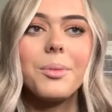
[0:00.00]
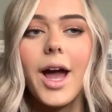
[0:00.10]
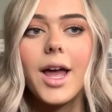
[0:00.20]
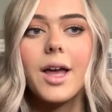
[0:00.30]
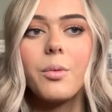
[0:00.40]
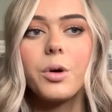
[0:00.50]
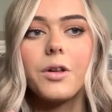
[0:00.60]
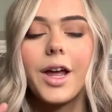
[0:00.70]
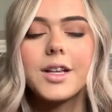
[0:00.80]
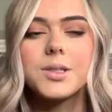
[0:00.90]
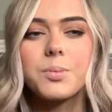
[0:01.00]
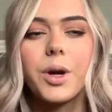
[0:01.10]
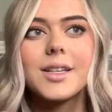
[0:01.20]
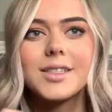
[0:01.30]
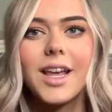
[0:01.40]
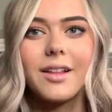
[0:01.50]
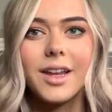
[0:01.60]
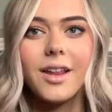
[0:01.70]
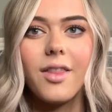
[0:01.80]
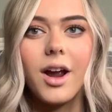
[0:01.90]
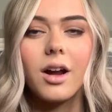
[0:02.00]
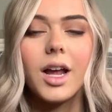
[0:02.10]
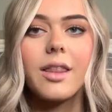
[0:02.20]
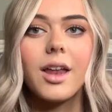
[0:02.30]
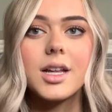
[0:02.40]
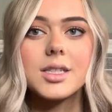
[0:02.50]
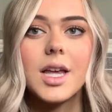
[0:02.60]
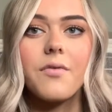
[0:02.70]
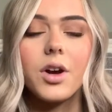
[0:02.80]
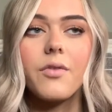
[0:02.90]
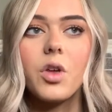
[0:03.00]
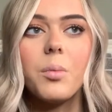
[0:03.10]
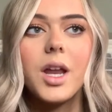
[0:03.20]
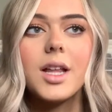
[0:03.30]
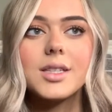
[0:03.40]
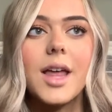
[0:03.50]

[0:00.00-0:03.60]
I will like spray saline in there and let it sit for a few minutes,